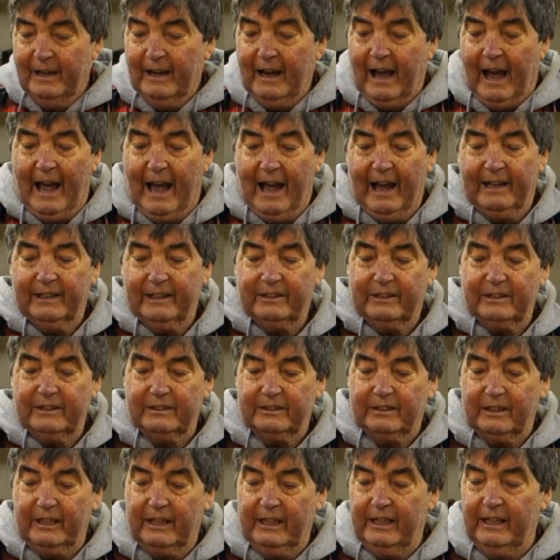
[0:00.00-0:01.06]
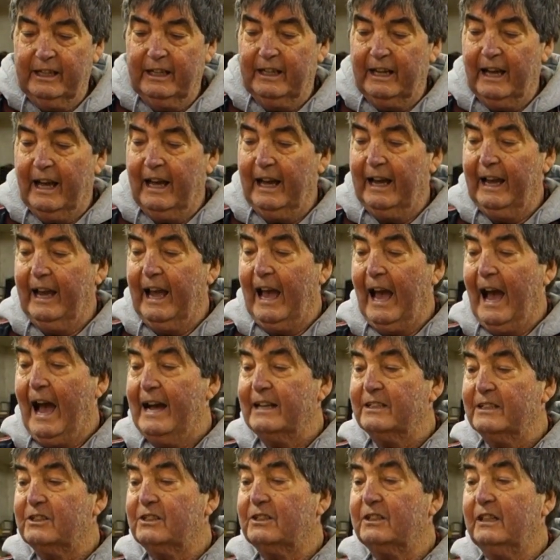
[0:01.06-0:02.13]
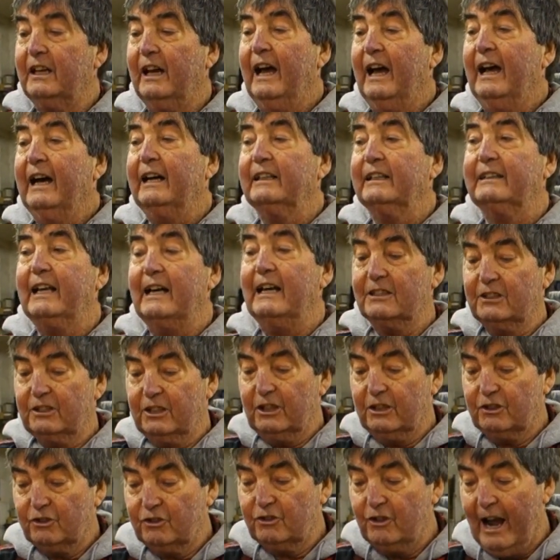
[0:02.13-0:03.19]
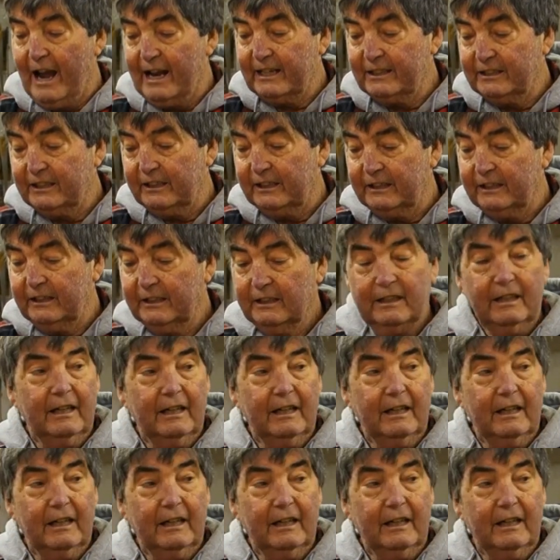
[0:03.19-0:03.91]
And it has a dust extractor